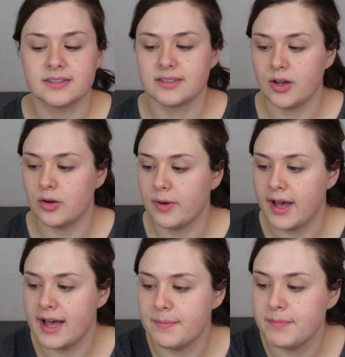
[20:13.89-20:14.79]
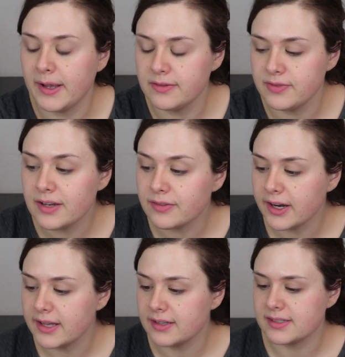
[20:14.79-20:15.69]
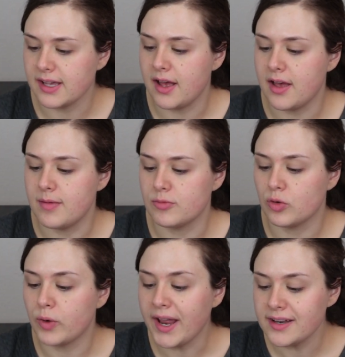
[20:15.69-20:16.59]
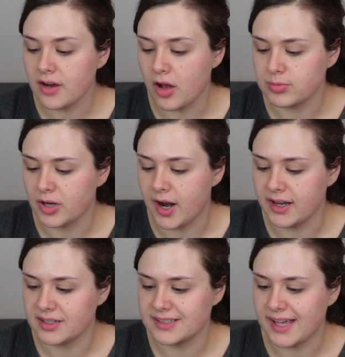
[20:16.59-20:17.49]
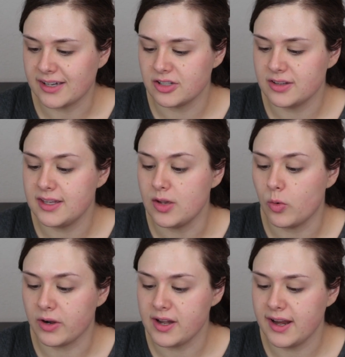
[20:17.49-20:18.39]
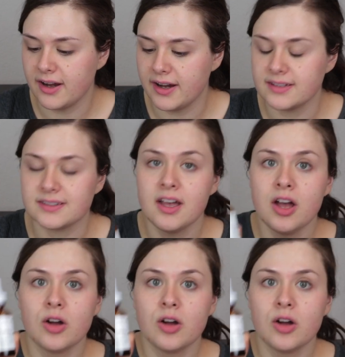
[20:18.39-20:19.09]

So my favorite retinol product is actually The Ordinary's